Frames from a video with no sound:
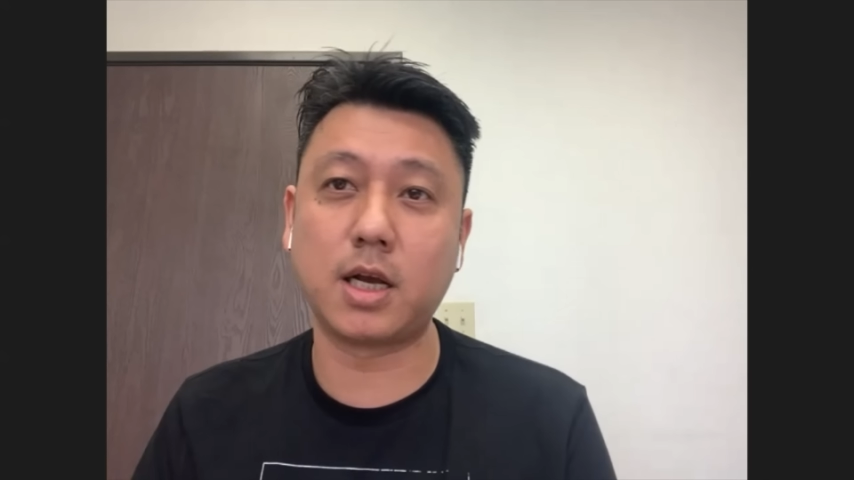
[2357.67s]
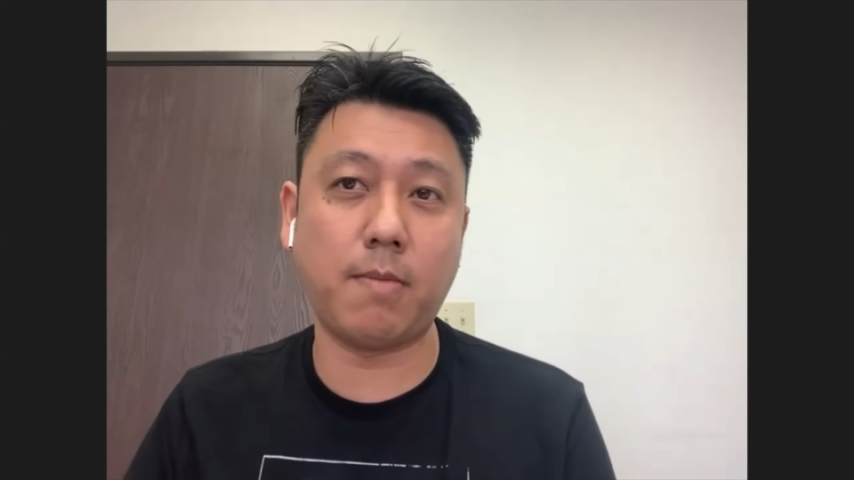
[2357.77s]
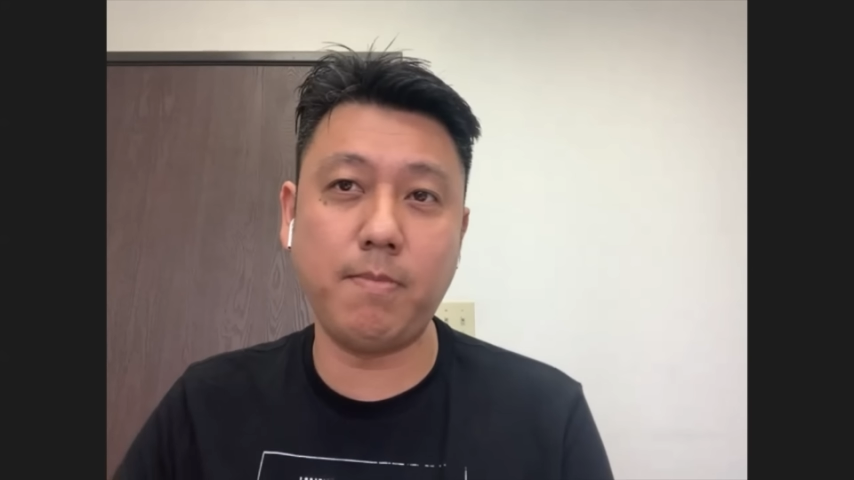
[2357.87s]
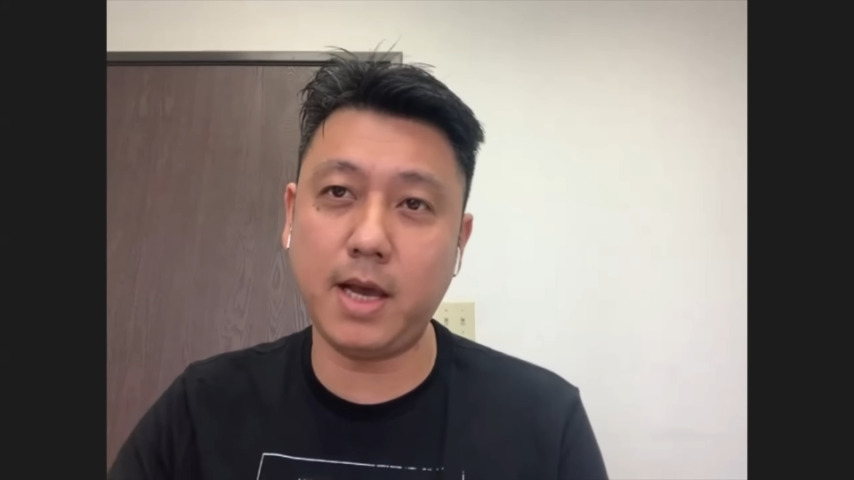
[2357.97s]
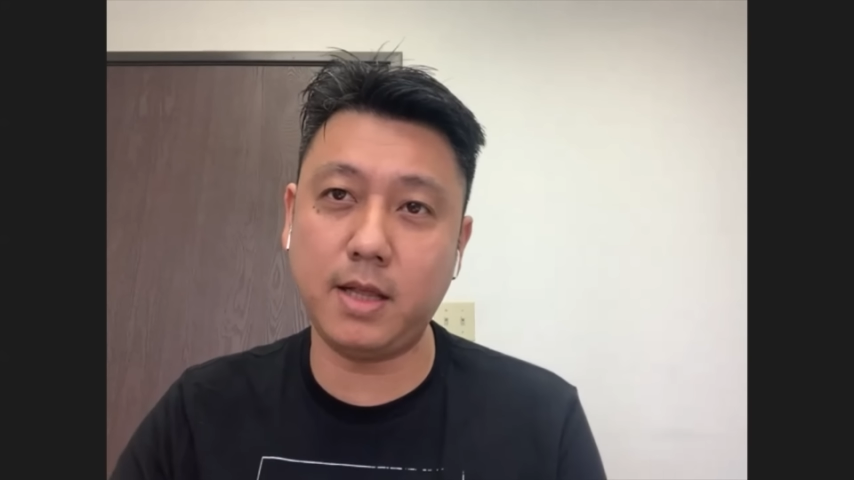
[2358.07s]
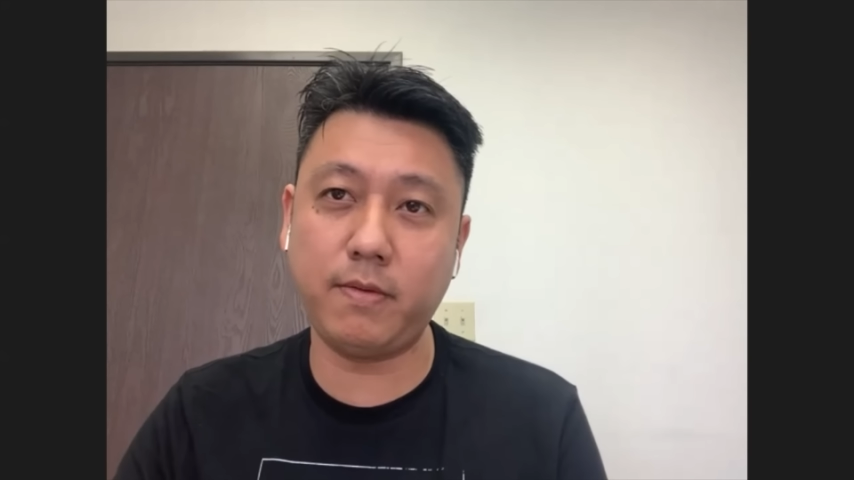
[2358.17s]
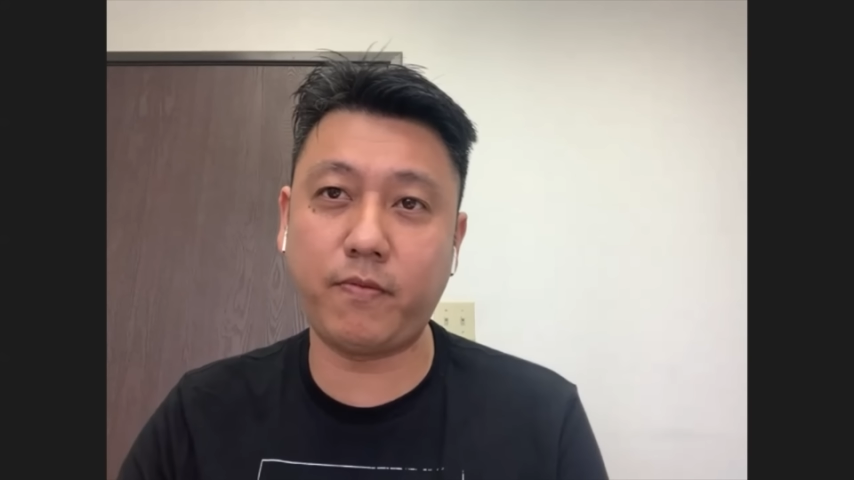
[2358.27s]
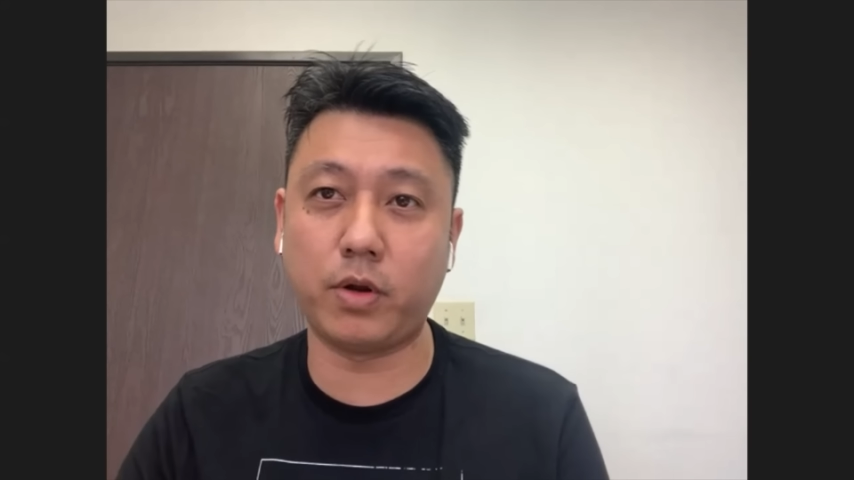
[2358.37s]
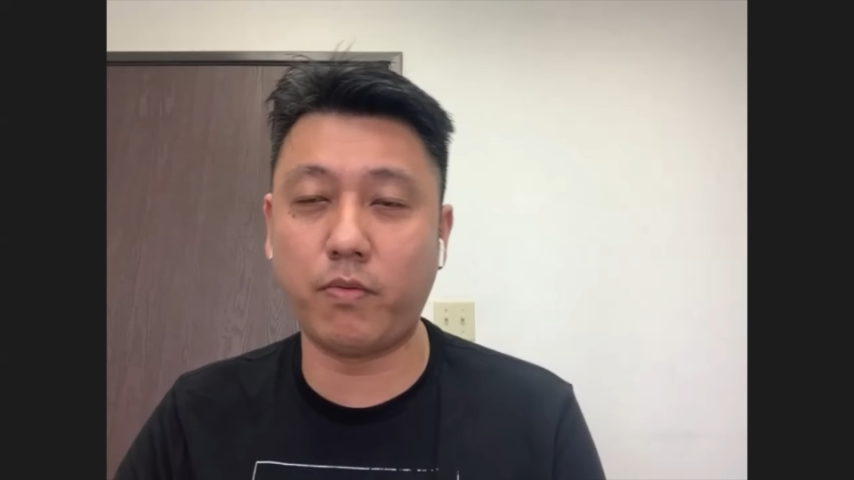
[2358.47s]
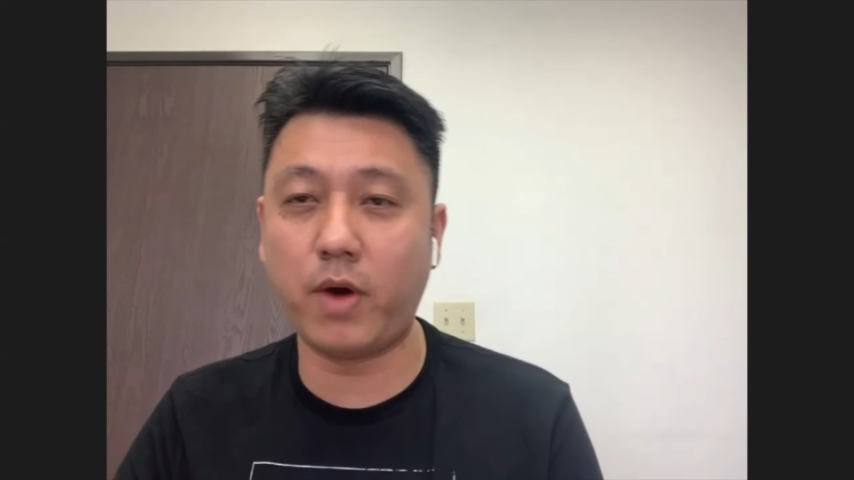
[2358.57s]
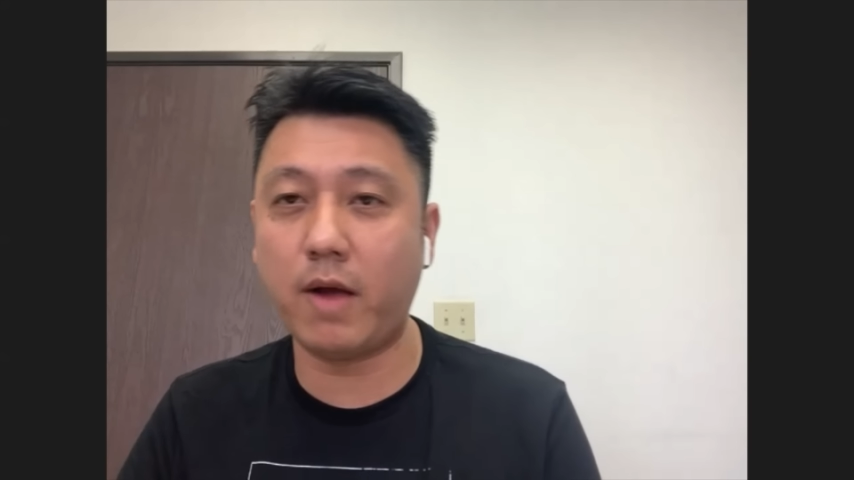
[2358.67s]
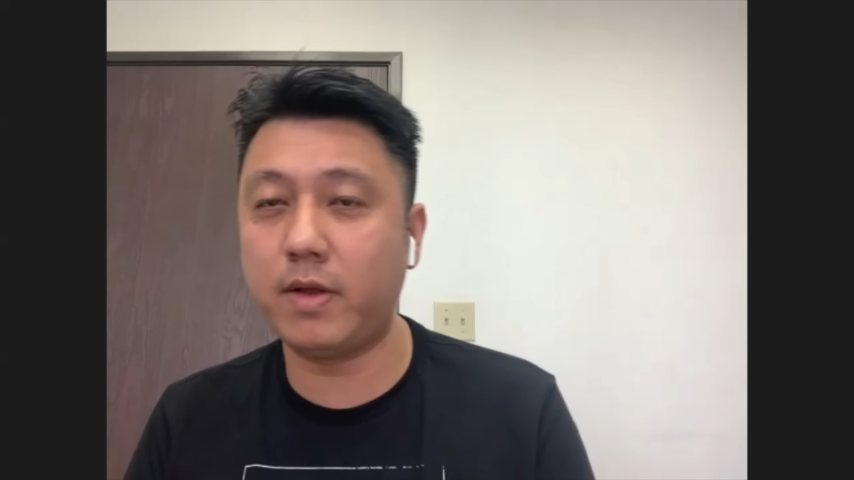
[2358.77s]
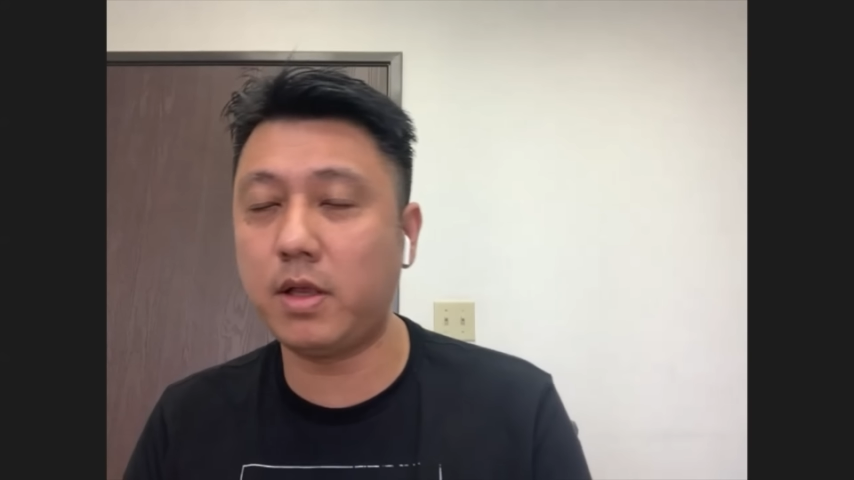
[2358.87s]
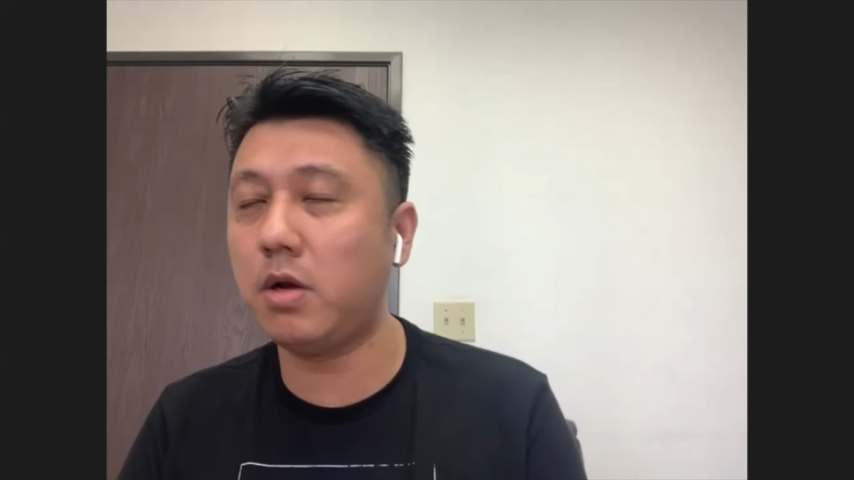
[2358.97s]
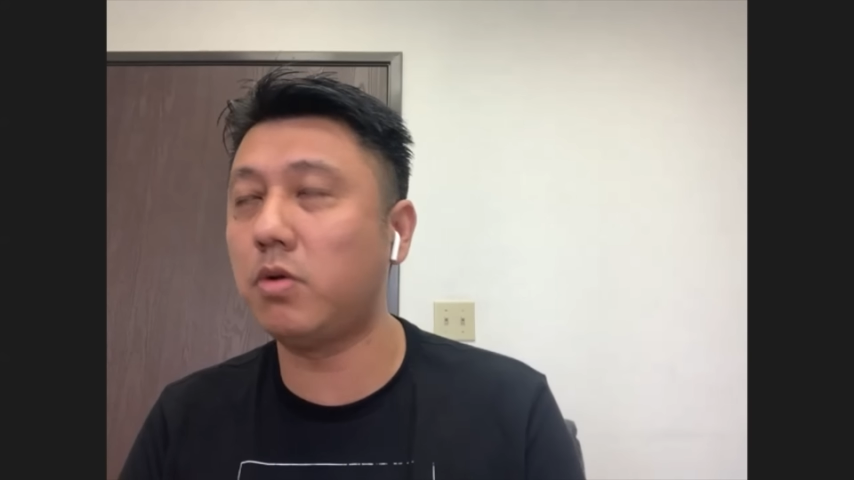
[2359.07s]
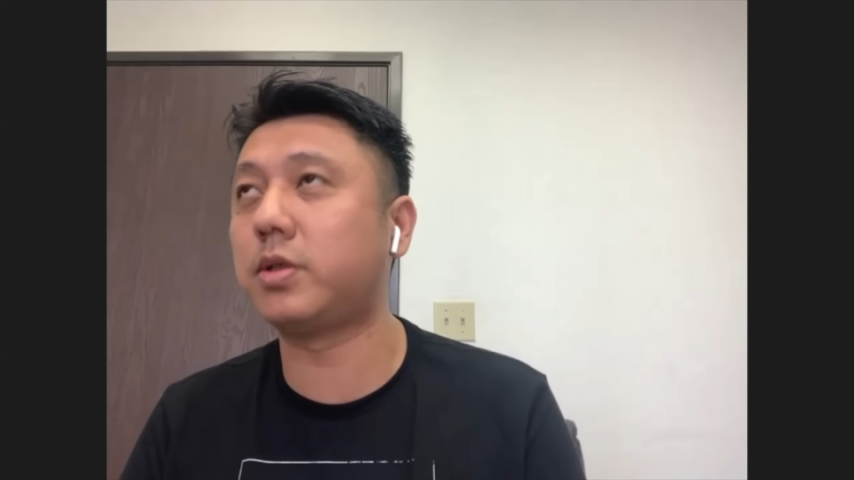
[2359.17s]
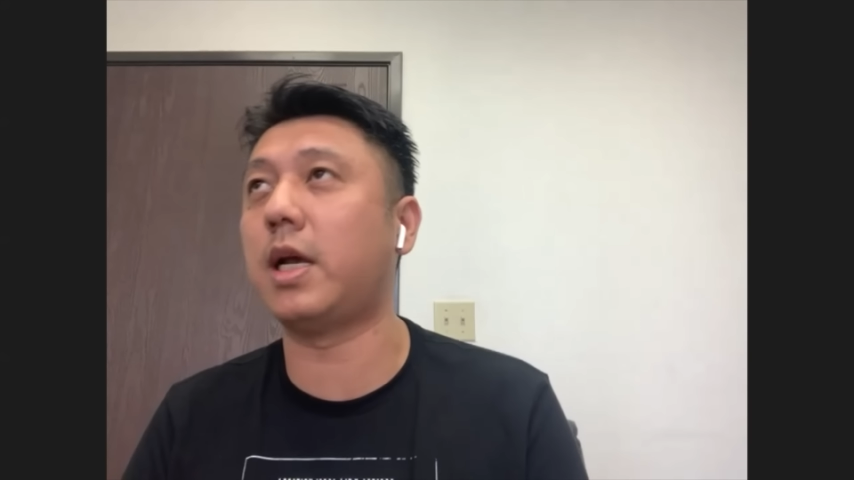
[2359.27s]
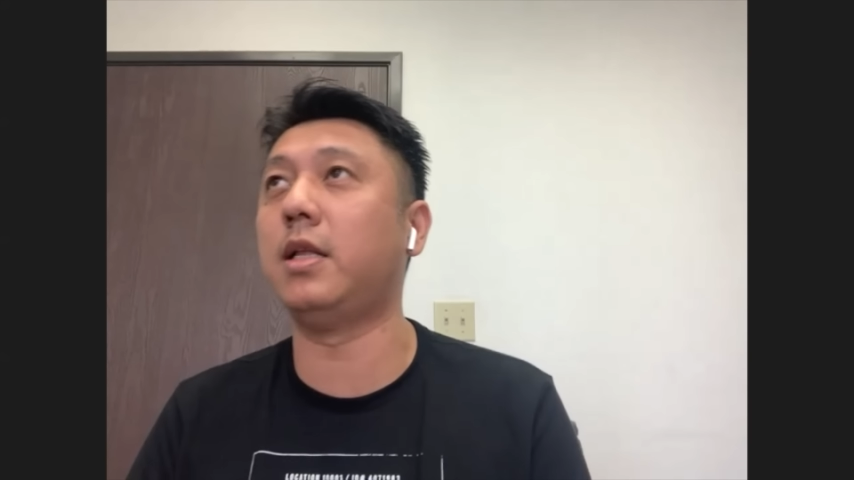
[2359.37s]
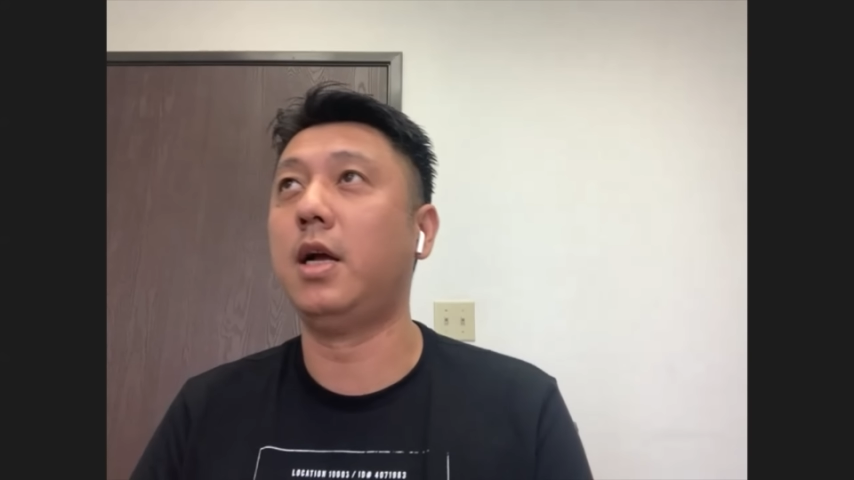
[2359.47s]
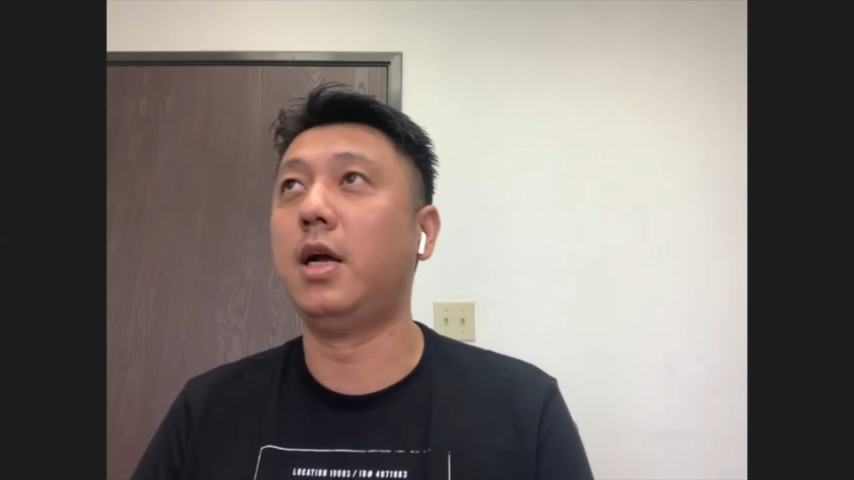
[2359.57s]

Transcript: come in for their revenues. And